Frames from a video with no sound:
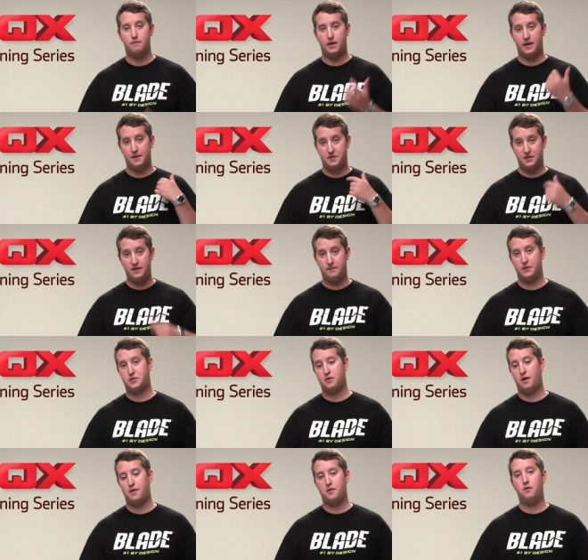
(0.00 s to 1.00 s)
My name's Steve
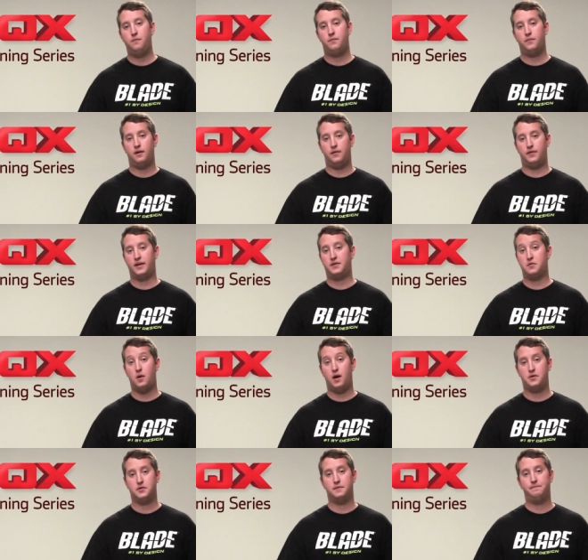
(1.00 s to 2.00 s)
Petrotto, and thanks for
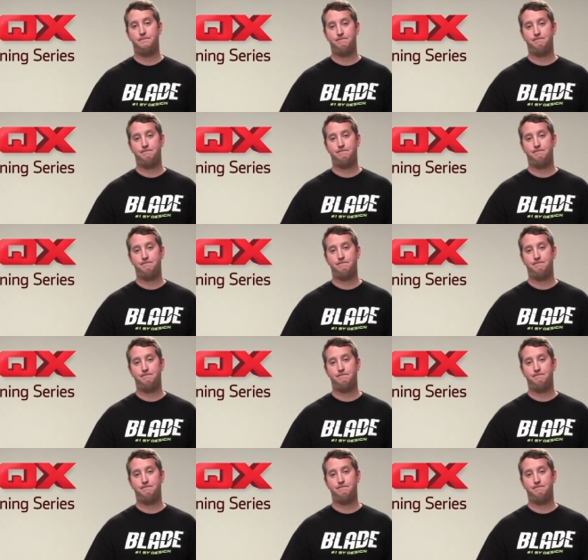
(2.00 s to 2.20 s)
watching.